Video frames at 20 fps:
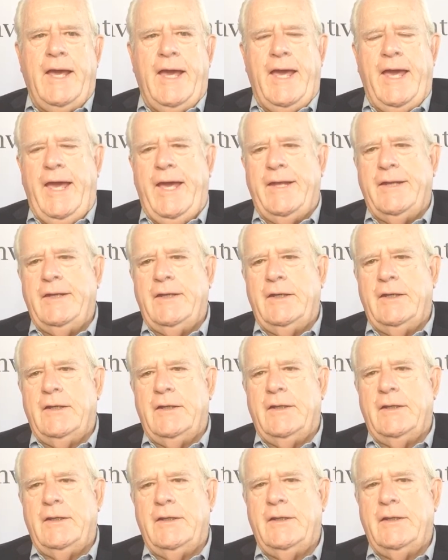And
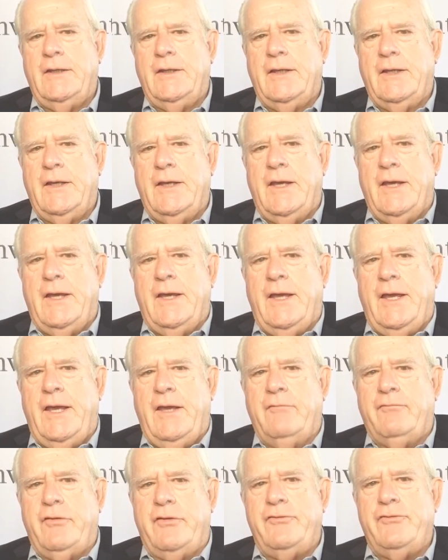
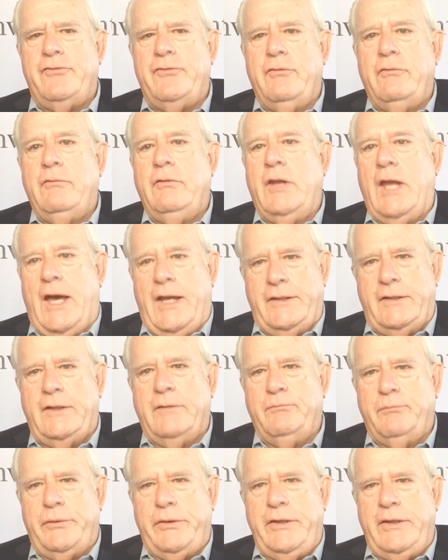if it's not
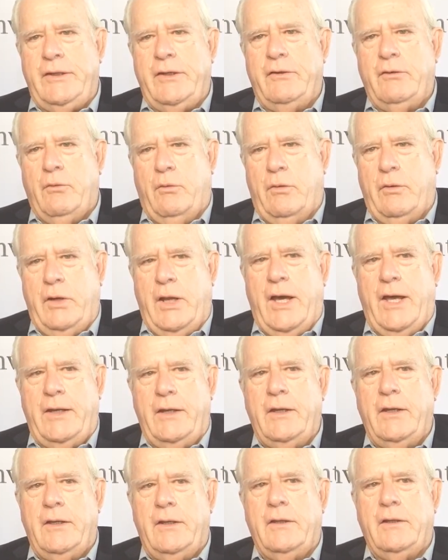completed or not
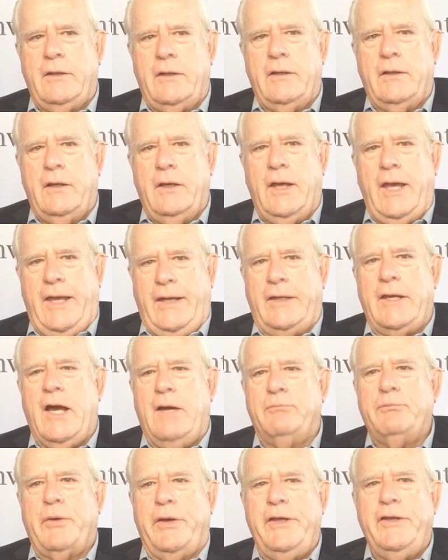a
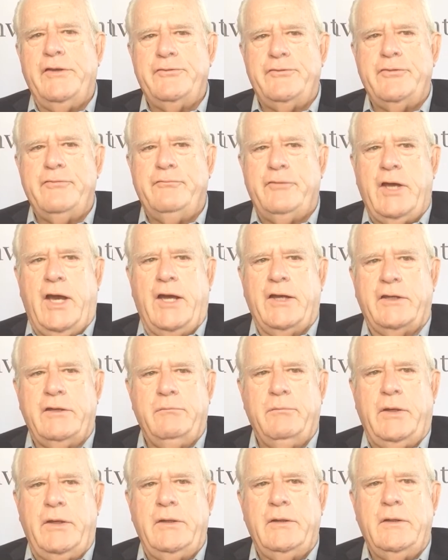comprehensive
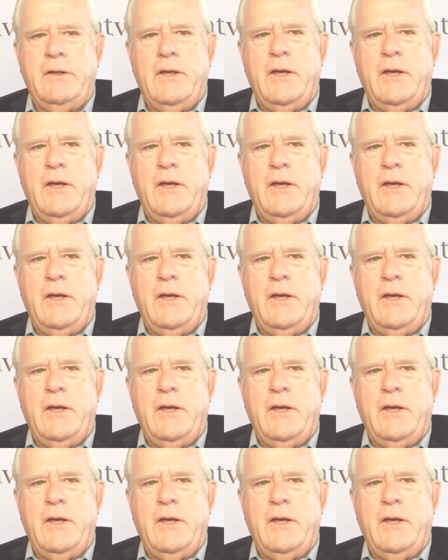document,